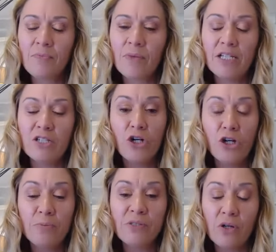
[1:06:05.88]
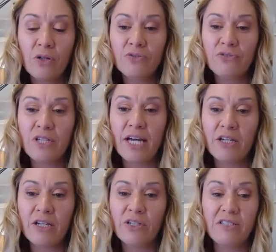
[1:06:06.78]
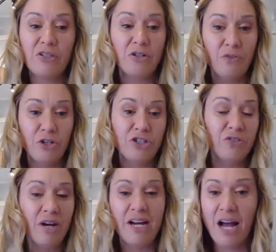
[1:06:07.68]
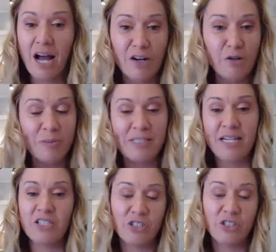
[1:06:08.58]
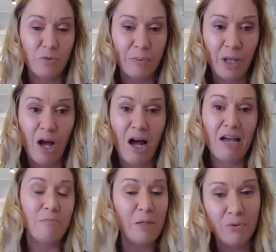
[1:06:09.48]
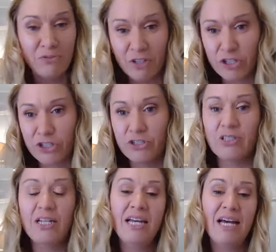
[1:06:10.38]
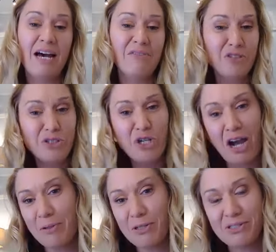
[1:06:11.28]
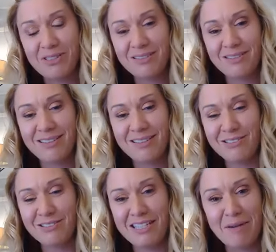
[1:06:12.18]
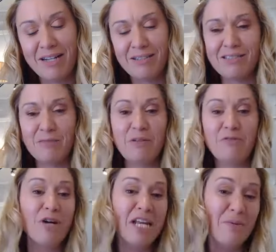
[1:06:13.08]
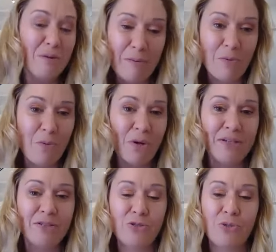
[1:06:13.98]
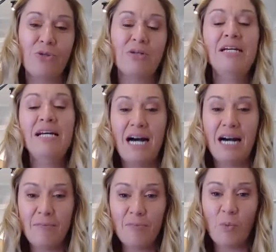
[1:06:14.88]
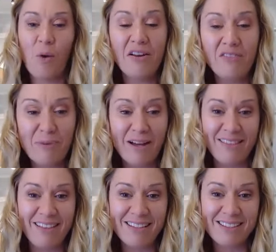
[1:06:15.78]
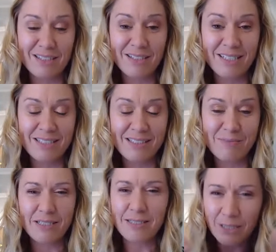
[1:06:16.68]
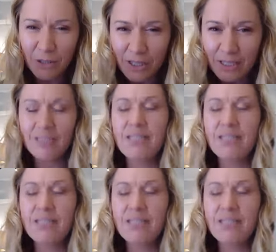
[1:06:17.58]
In terms of, increasing your conversion rate, 100%, just reply, be professional, have no typos in your emails, and be ready when people walk in the door. One of my things that is my secret